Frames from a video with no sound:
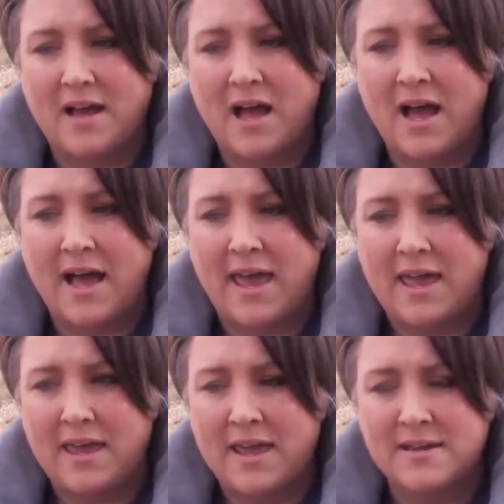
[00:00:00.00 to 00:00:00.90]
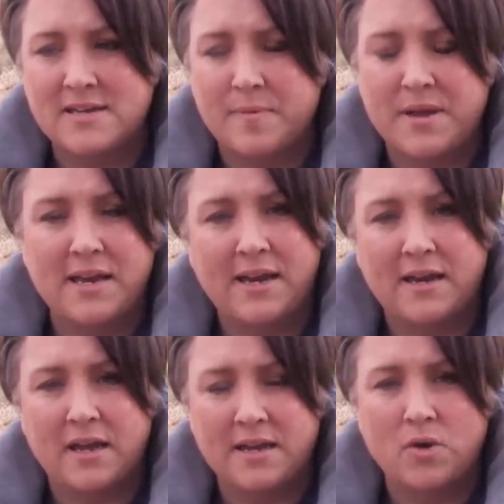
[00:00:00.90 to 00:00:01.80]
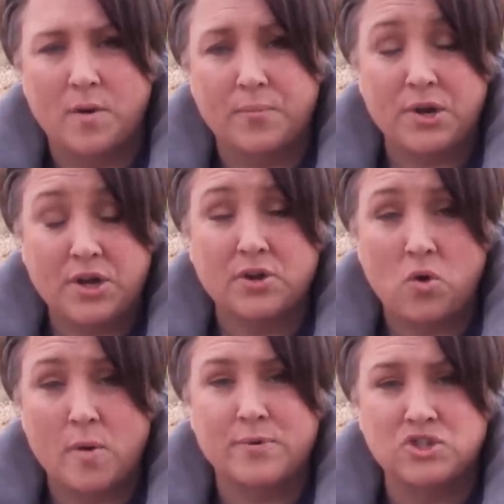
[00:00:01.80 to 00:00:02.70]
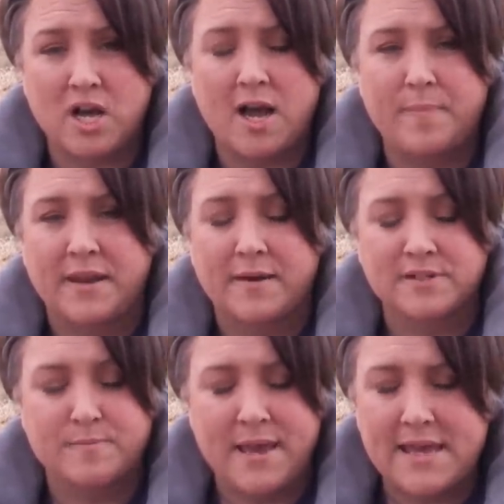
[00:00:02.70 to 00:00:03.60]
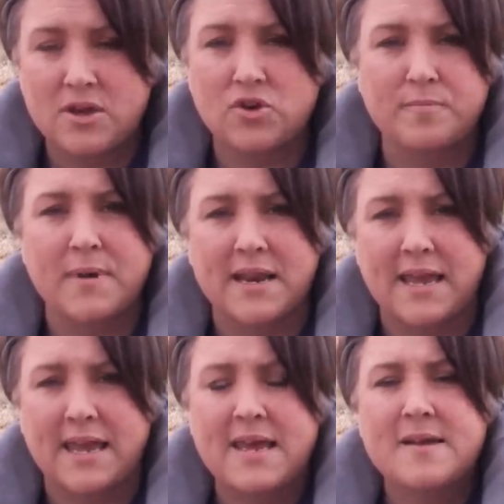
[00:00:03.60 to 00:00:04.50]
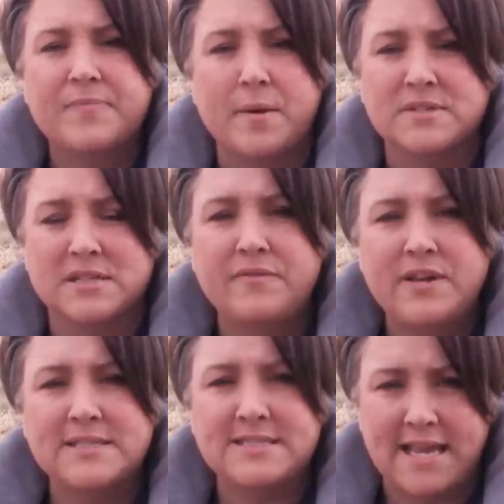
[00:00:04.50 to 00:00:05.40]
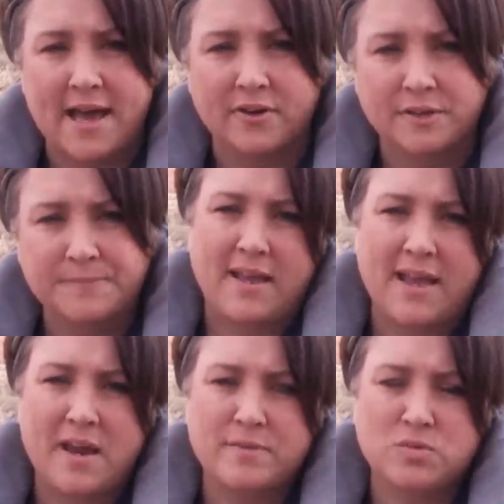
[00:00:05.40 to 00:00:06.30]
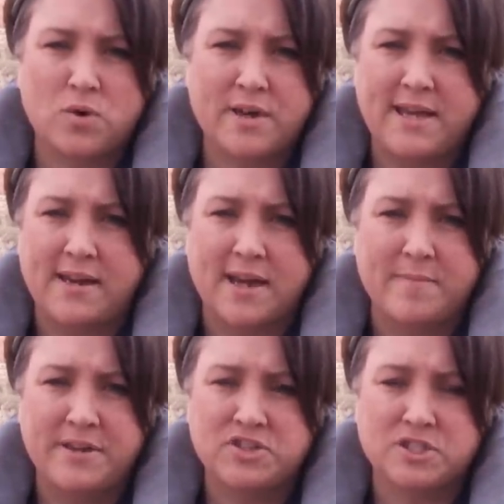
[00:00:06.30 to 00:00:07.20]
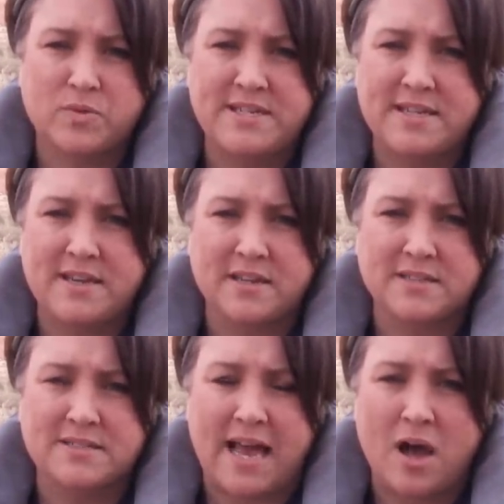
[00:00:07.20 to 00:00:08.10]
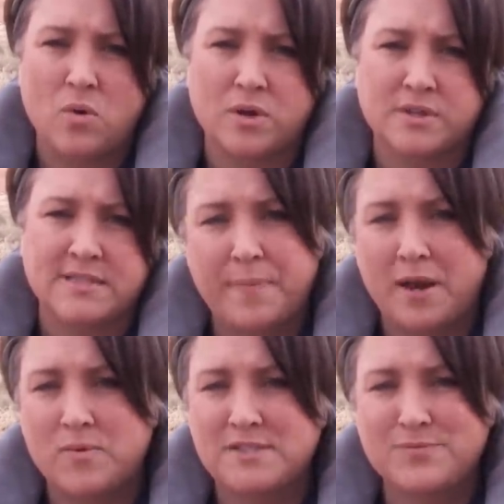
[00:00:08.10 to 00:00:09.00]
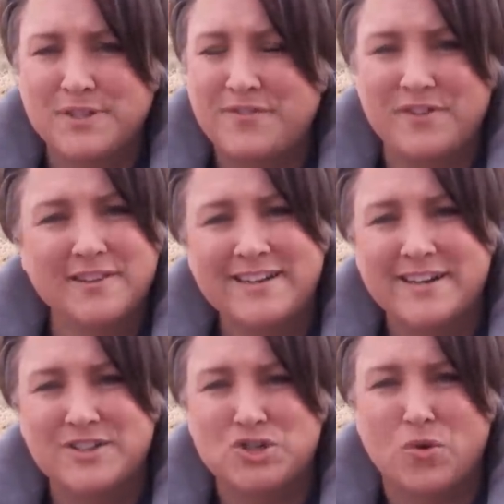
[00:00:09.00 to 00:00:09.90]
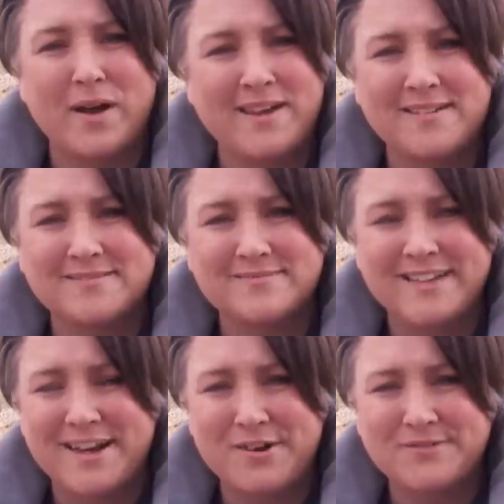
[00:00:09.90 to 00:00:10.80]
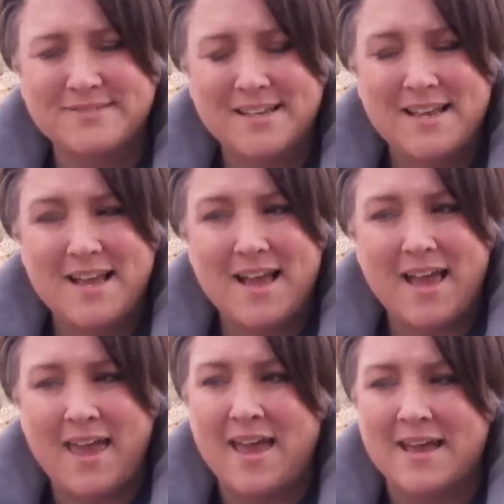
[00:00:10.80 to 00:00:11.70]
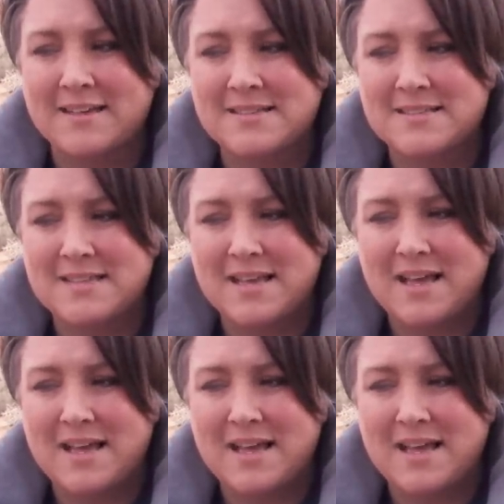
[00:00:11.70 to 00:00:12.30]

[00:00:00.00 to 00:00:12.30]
I ended up getting, you know, a pretty good corporate job, and I was making good money. I was living in Seattle and I was working, I mean, just ridiculous hours, but I wasn't really feeling any joy, you know? And